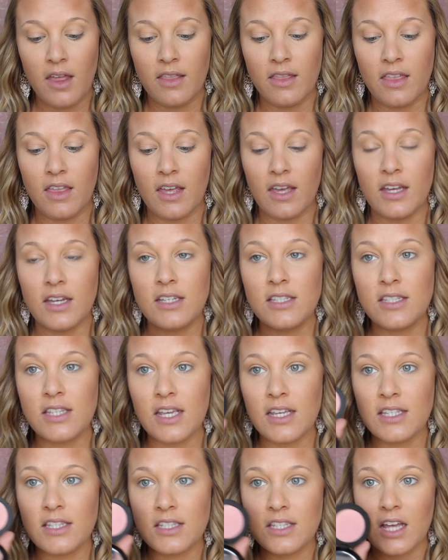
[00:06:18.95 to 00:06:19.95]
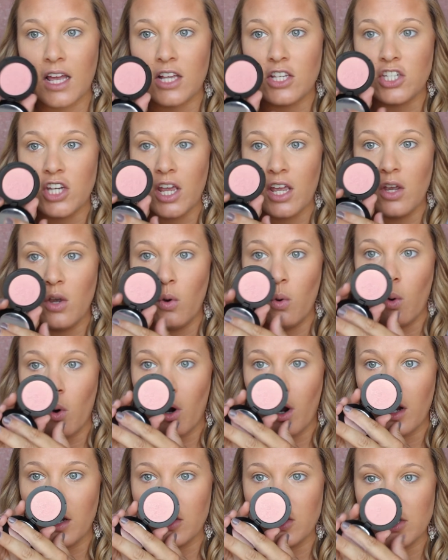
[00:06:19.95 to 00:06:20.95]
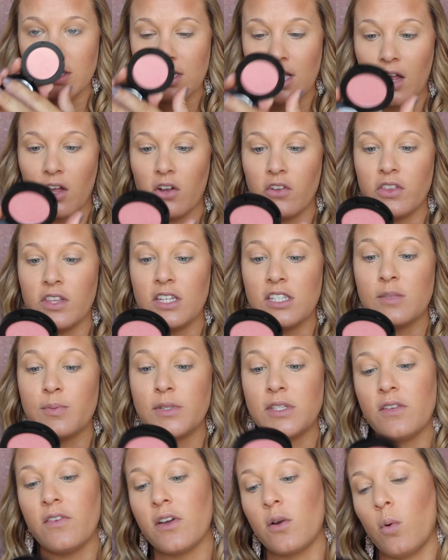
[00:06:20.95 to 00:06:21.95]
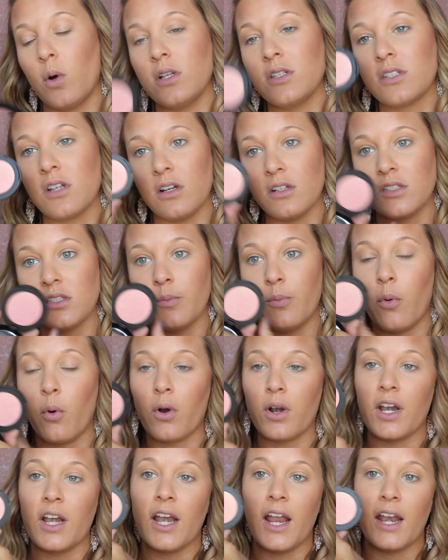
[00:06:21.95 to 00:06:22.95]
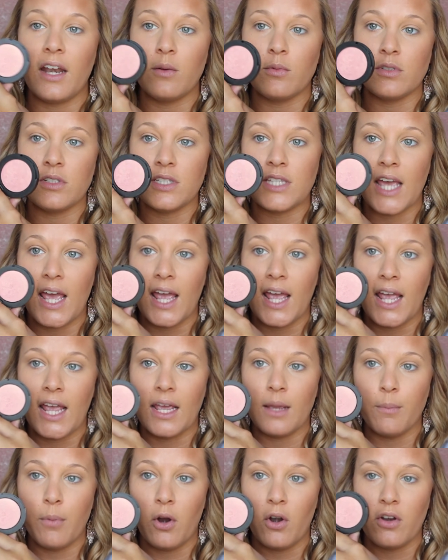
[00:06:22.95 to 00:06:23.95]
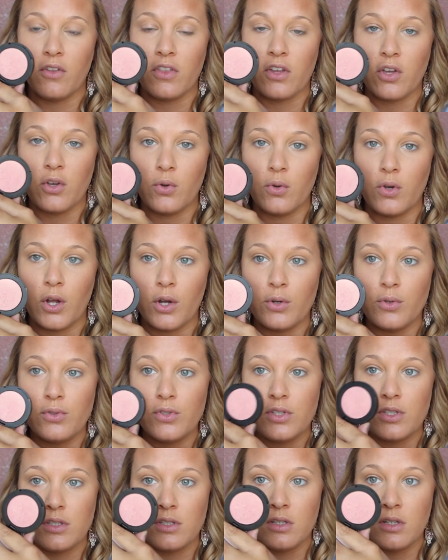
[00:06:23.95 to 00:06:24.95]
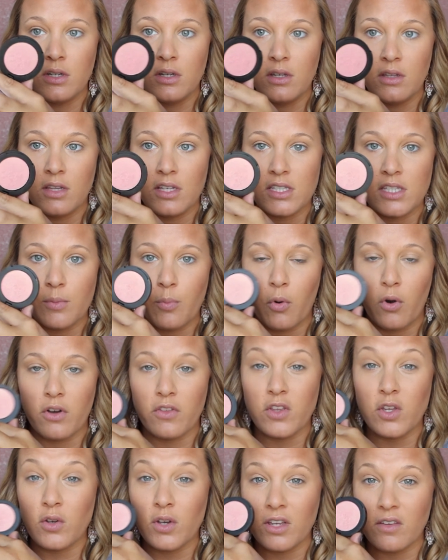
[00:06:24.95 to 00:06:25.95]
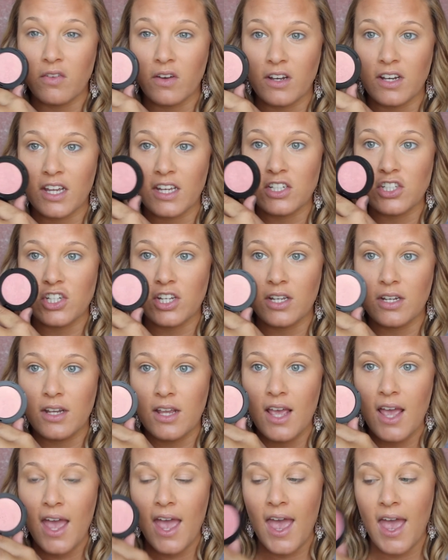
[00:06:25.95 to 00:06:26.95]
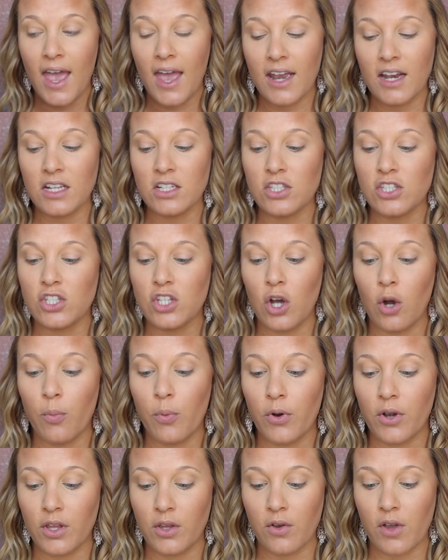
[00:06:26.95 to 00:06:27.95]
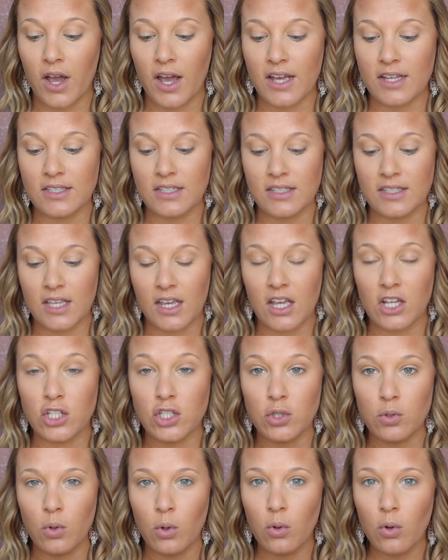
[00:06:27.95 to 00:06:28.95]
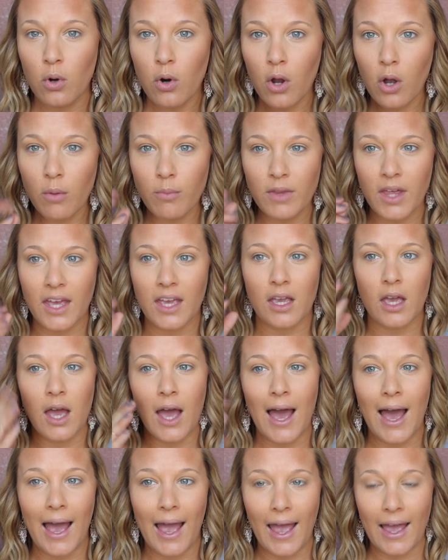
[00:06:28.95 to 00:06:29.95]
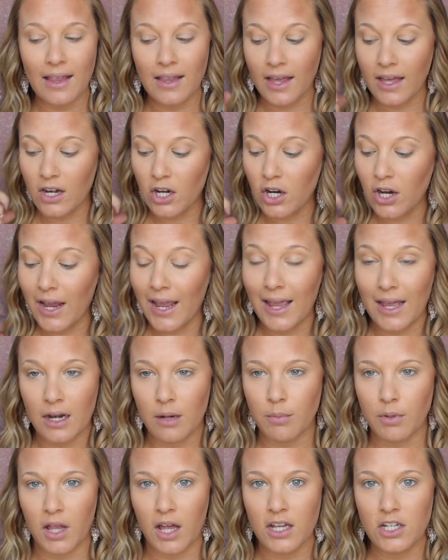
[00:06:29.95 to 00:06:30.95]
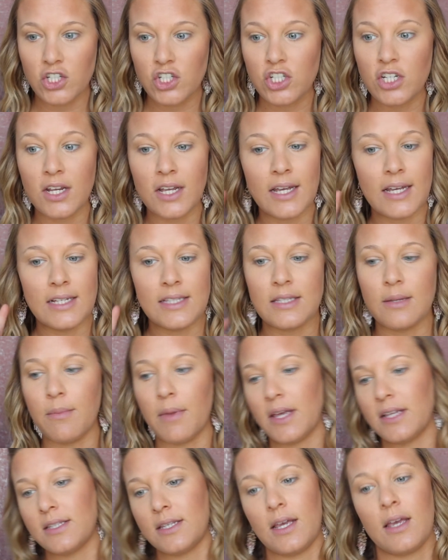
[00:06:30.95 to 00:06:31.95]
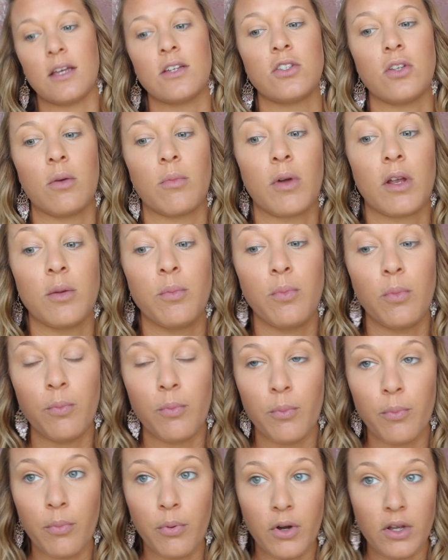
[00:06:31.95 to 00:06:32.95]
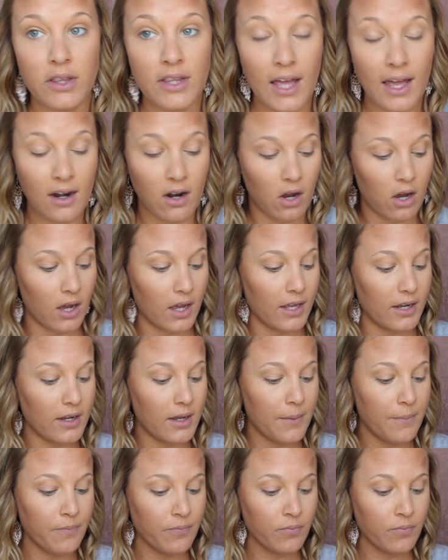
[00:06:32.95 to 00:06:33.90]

This is such a gorgeous color. This specific one's called Supported, and it was a part of the kudos that supported the unique foundation. And it's so pretty, you guys. It's like a duochrome, like highlighter in a blush. It's amazing. So I'm gonna put that on.